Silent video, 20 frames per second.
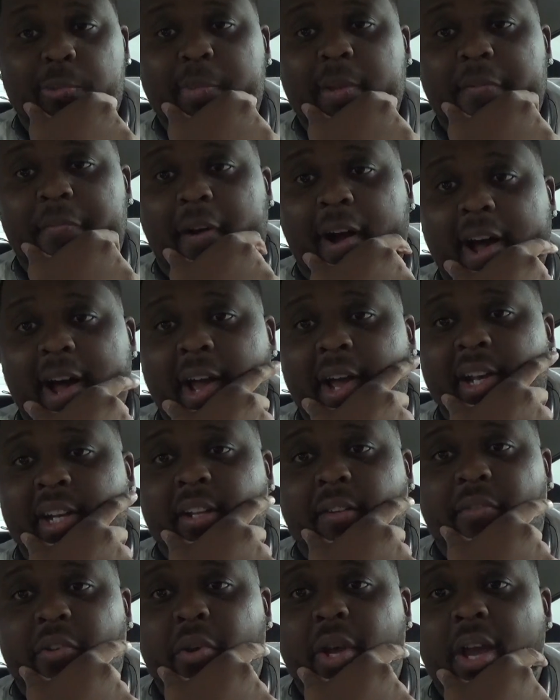be fine
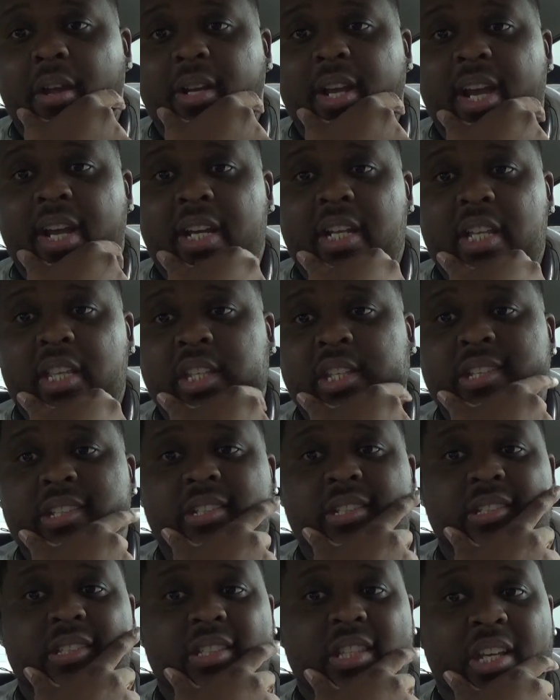if you hadn't had anything
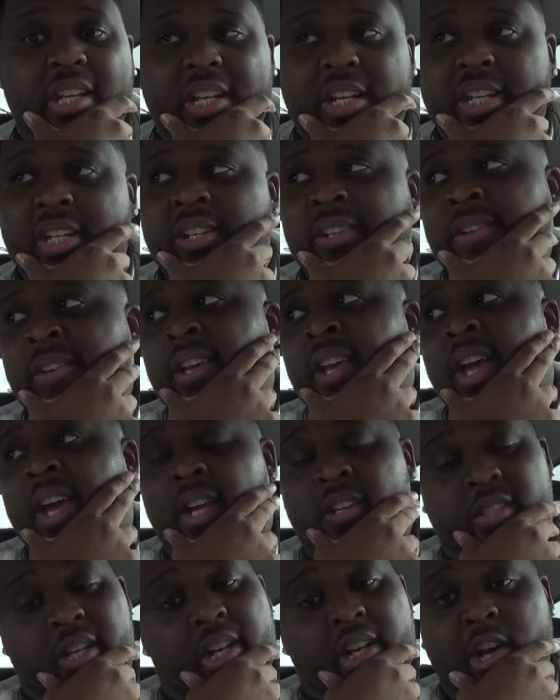since then. I
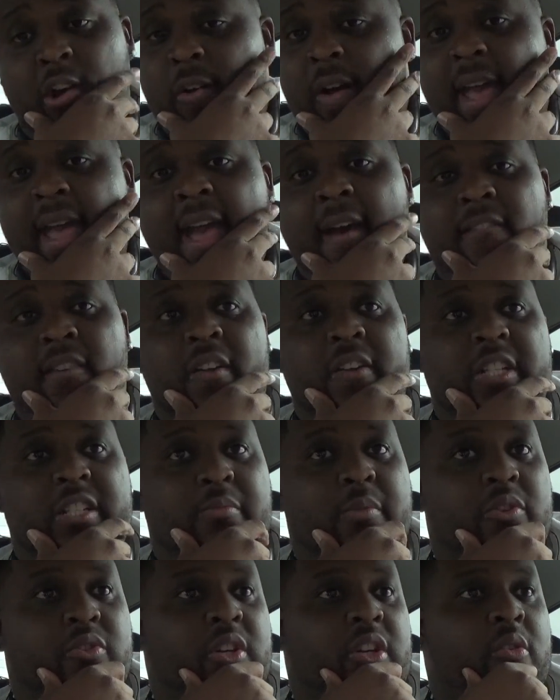was like, no, I haven't. I've just
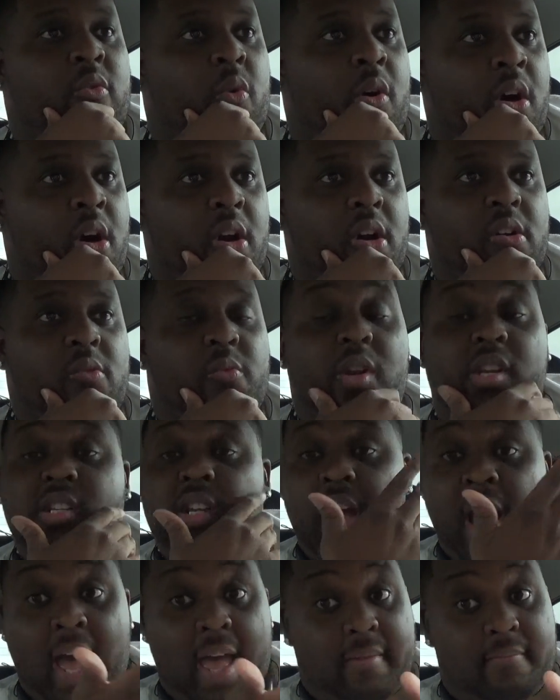been drinking water, which
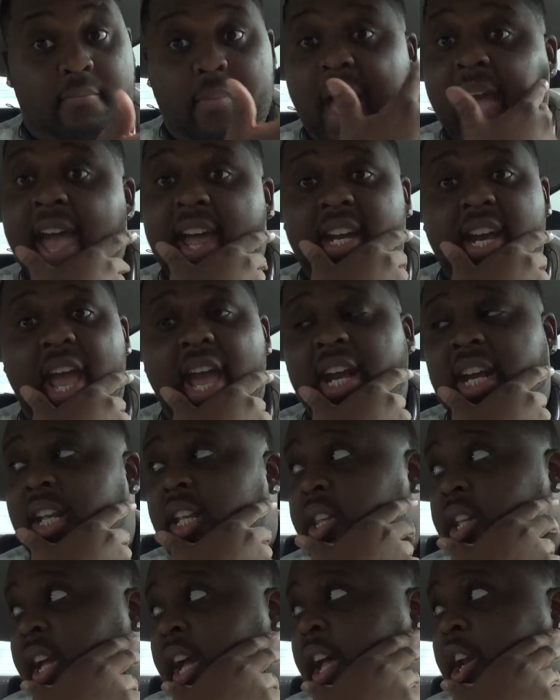I hadn't had
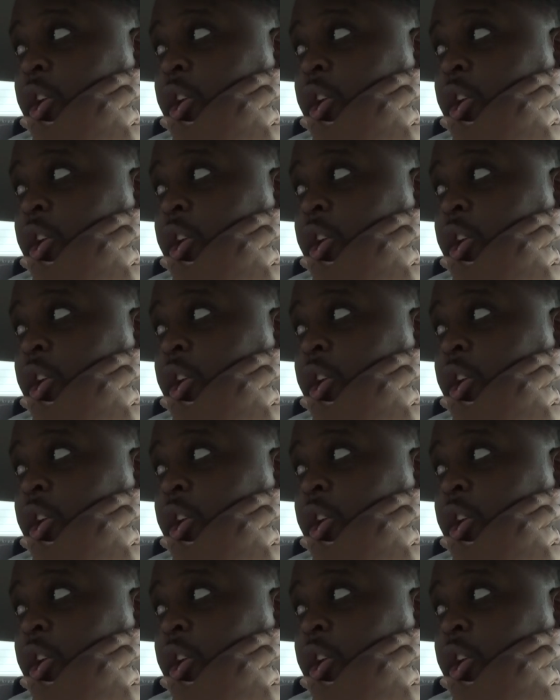anything. I